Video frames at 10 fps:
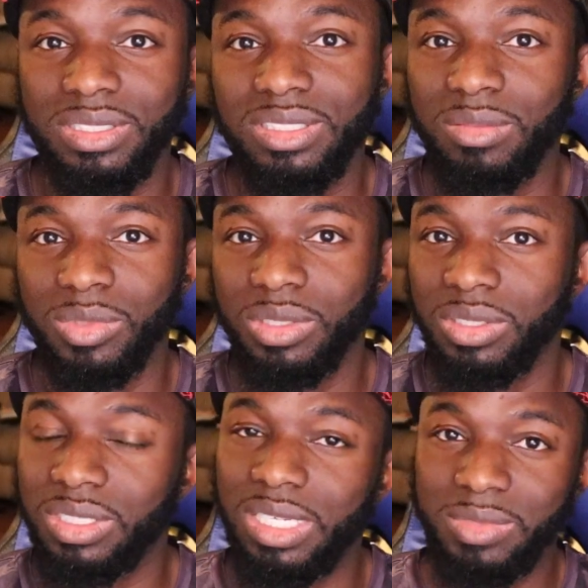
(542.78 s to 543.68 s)
some girl
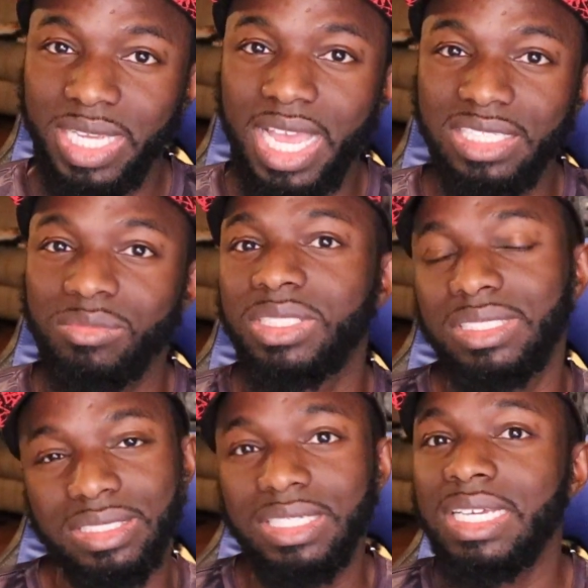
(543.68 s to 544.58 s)
named Jasmine.
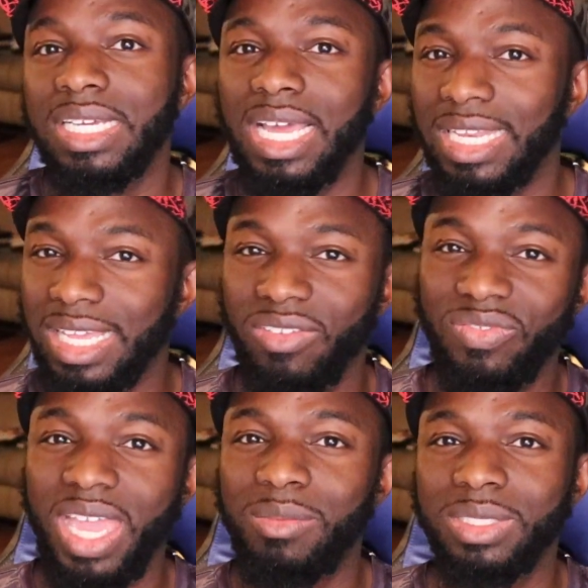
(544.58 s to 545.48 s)
It's kind of like a
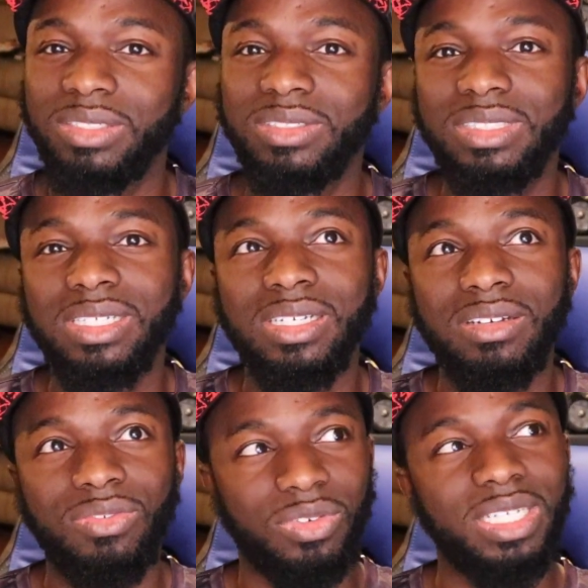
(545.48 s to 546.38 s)
family
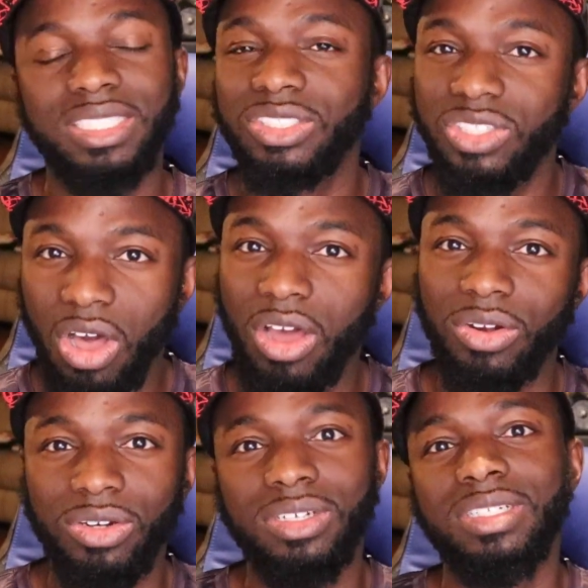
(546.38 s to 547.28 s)
friend's daughter.